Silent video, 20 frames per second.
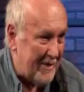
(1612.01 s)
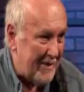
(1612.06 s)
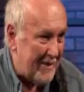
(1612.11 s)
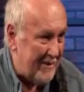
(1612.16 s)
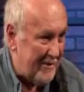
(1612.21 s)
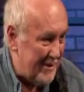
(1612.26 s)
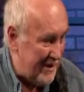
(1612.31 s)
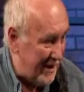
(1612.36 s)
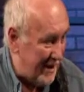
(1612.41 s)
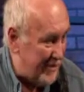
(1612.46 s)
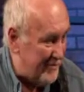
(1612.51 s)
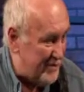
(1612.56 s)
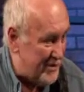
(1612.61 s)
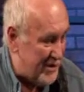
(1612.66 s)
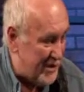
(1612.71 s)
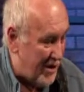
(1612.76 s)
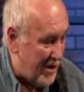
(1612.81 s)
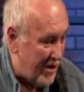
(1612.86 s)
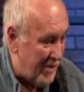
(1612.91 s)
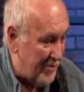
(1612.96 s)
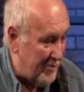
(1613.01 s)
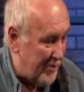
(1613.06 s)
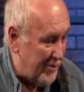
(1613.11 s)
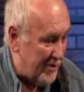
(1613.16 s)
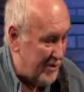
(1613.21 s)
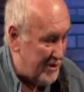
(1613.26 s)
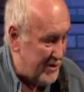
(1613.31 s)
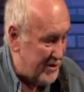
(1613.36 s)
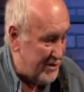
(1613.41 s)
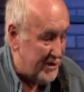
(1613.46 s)
the F sharp,
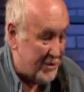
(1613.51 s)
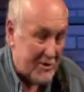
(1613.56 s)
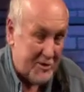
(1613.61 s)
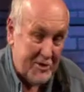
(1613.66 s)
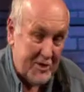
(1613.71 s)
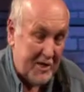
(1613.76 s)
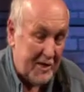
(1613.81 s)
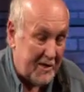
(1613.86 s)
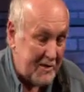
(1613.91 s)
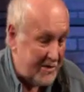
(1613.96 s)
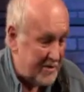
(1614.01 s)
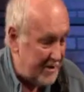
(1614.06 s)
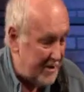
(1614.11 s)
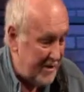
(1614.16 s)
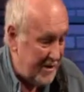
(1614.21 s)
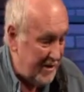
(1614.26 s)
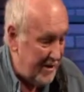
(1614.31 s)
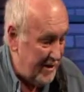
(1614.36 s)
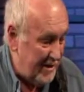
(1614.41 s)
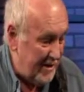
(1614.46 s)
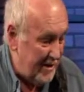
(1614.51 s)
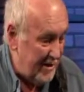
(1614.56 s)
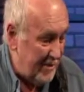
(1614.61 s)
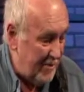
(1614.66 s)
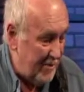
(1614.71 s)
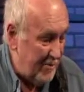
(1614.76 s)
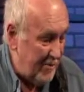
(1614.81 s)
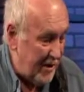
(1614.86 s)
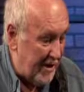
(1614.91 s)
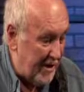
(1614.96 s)
which is the sixth,
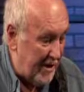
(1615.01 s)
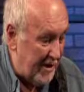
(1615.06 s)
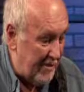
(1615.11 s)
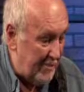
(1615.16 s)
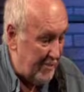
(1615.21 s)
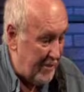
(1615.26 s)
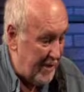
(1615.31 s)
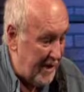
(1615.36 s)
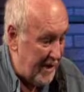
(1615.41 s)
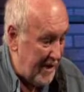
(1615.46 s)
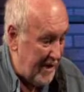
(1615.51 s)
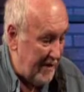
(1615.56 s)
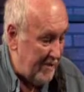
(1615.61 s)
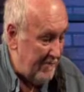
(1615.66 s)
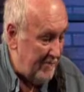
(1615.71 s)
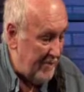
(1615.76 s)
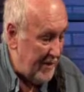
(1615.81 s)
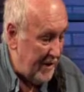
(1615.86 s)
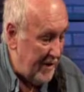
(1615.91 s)
but in B.